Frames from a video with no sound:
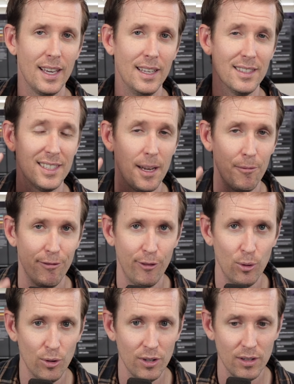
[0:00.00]
And step
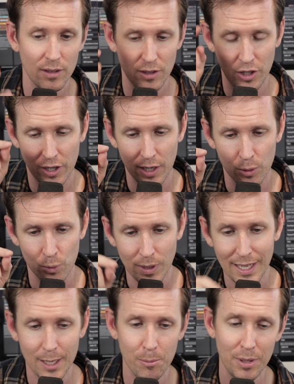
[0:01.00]
4, you're going to
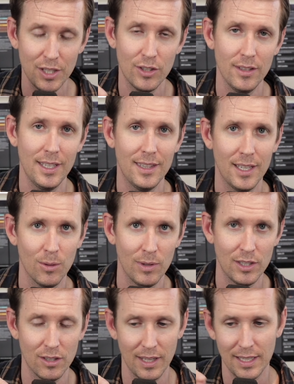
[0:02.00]
recapitulate the
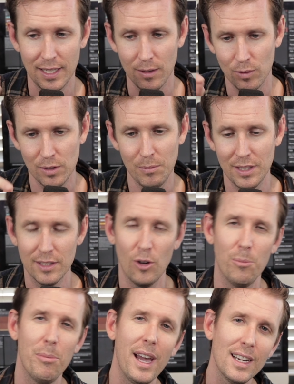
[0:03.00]
original idea, which means
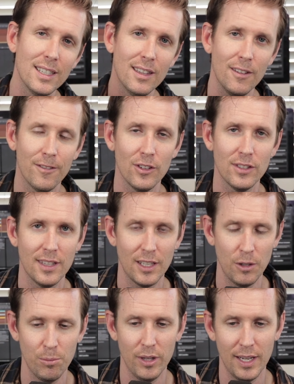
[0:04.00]
go back to the first thing
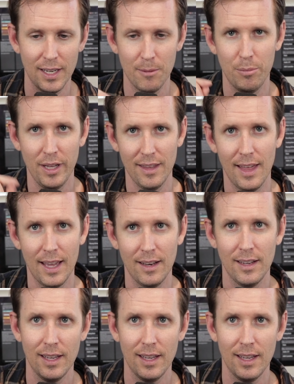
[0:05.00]
you played and play that.